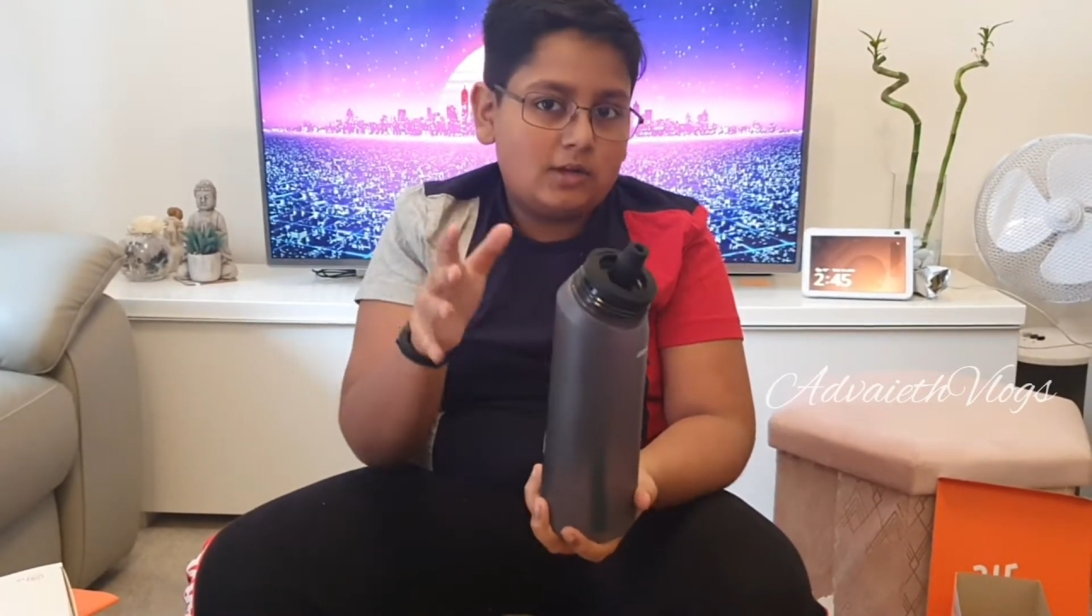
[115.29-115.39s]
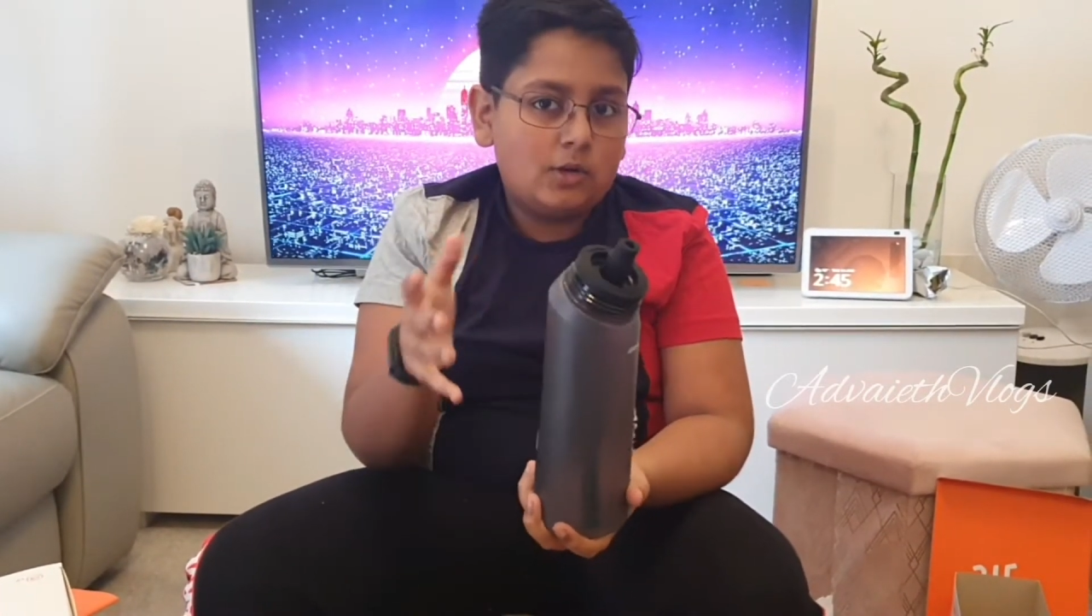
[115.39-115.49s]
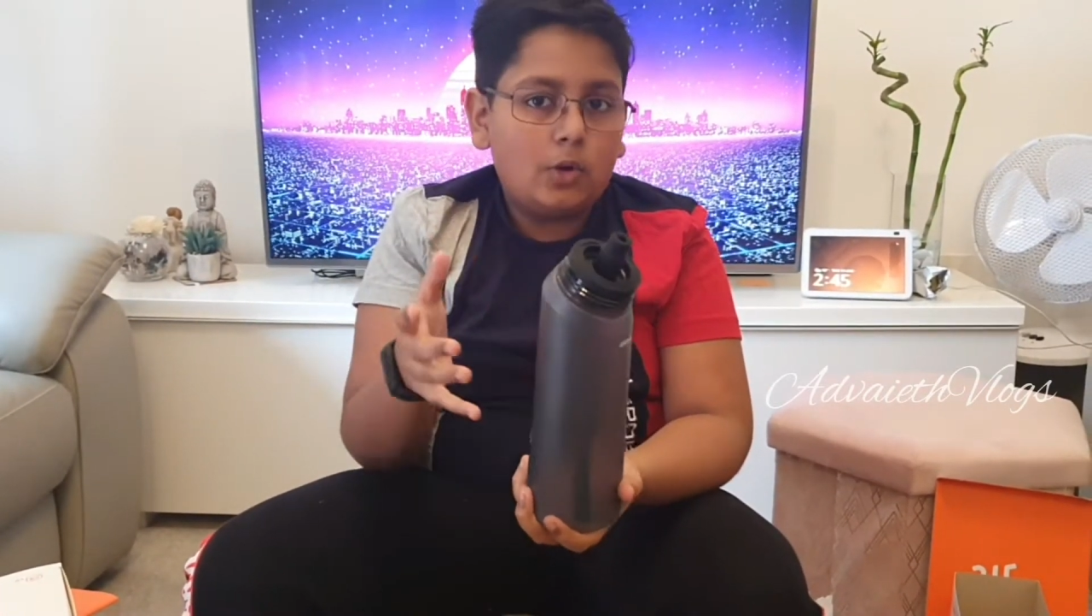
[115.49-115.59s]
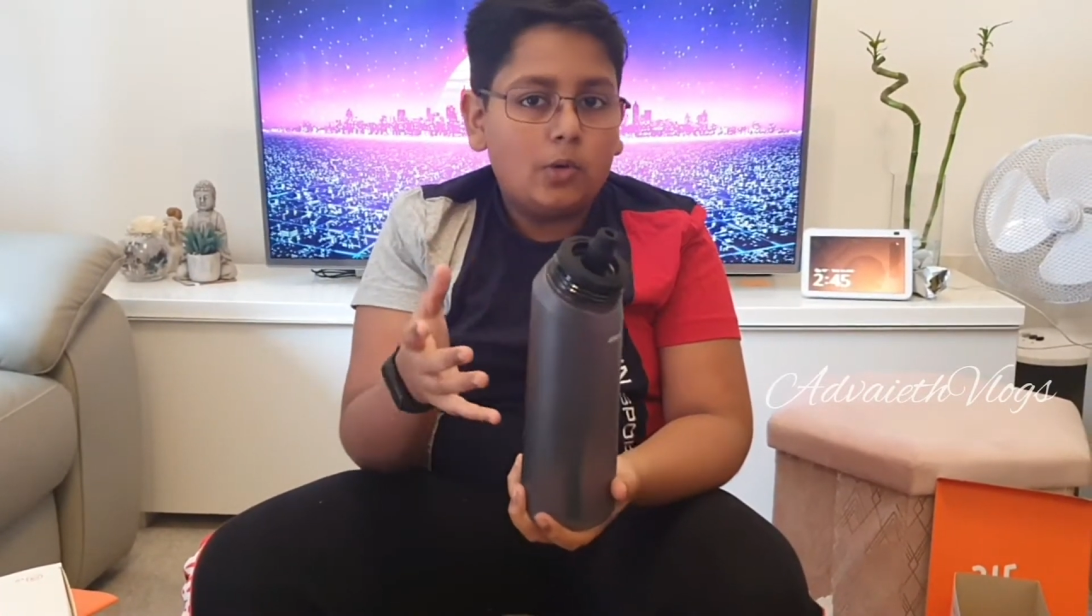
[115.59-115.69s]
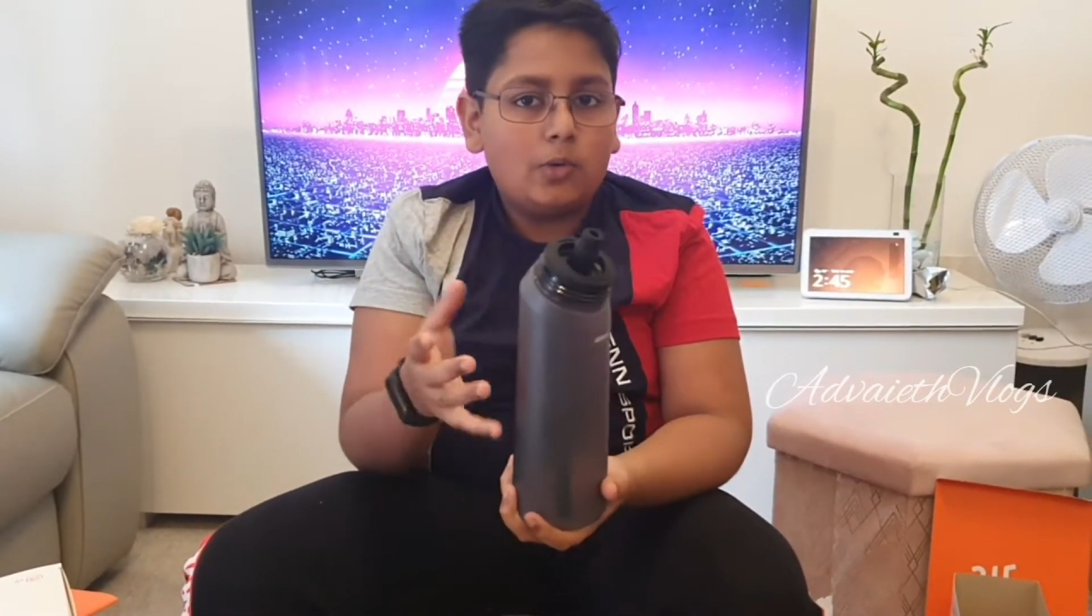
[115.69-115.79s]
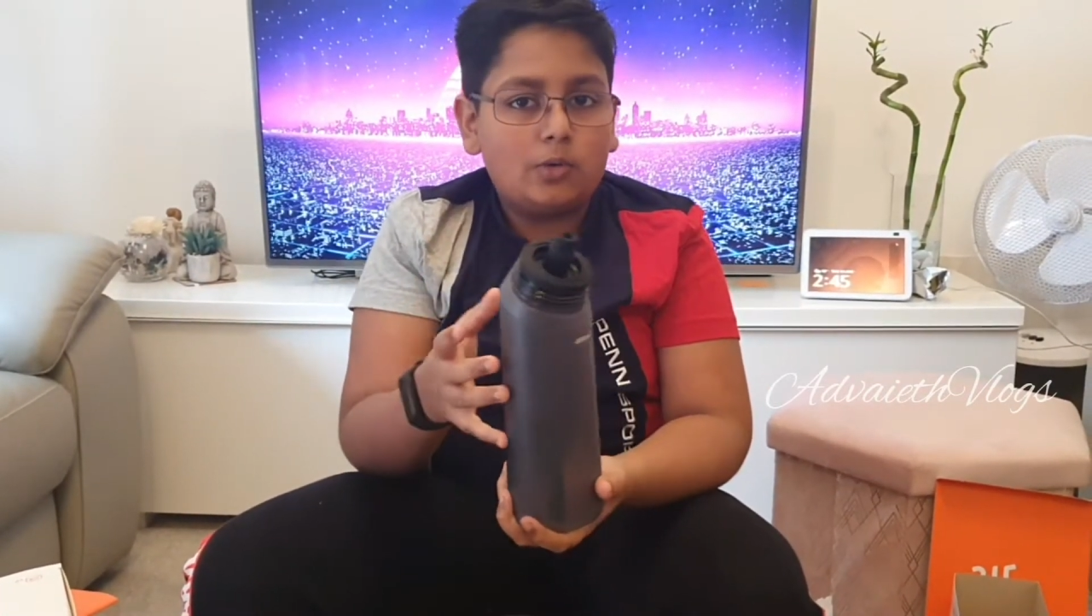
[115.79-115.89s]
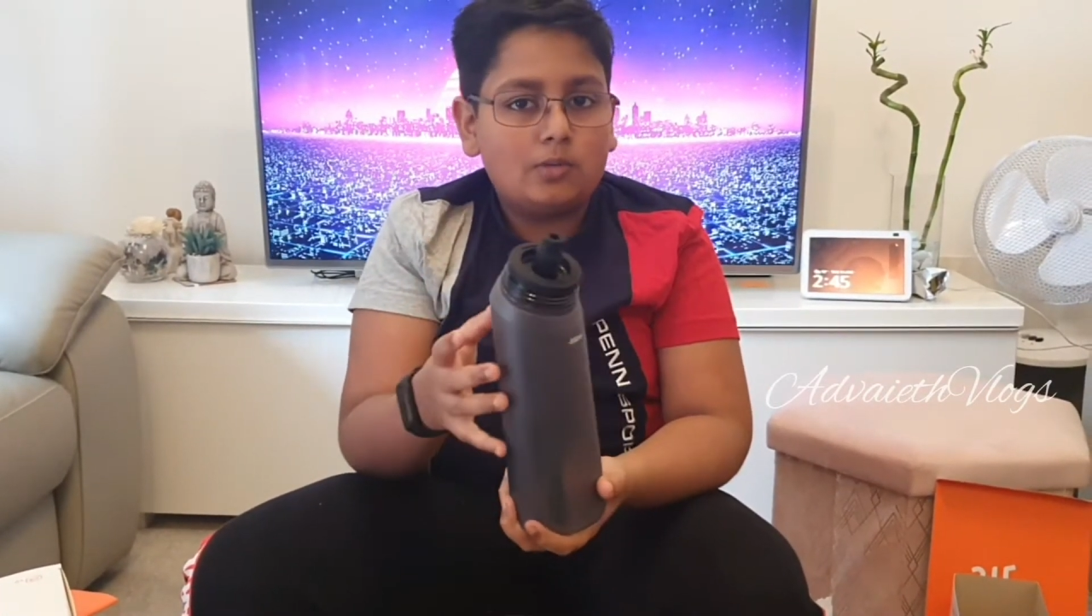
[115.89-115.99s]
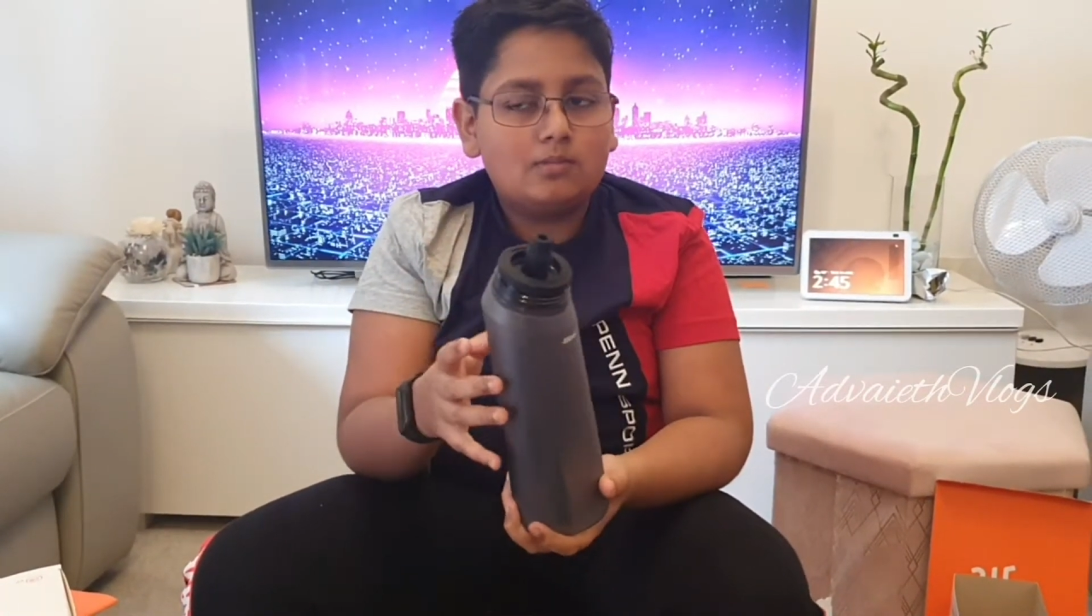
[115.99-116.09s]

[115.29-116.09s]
a low